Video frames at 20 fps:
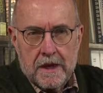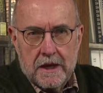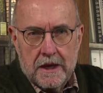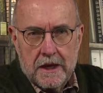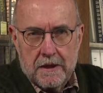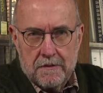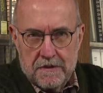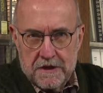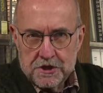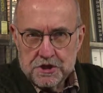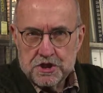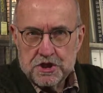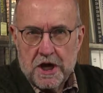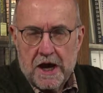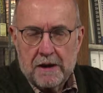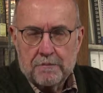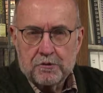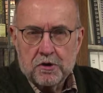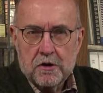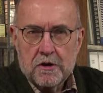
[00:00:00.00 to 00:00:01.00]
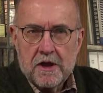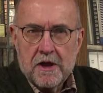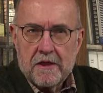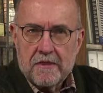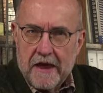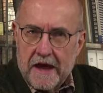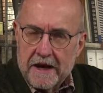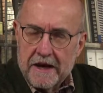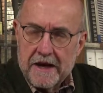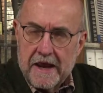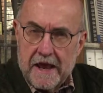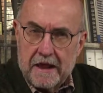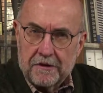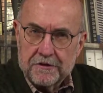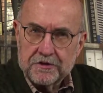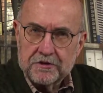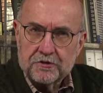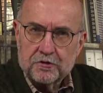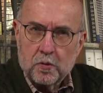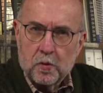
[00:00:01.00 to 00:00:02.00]
In this chapter, that
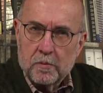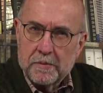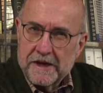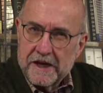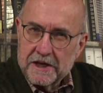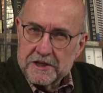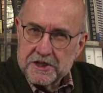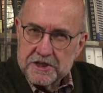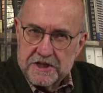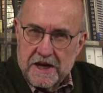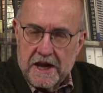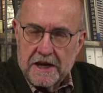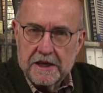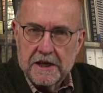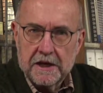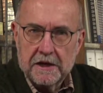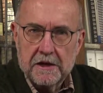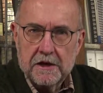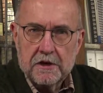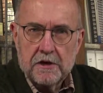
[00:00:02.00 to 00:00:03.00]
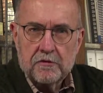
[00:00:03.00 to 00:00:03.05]
analysis will be extended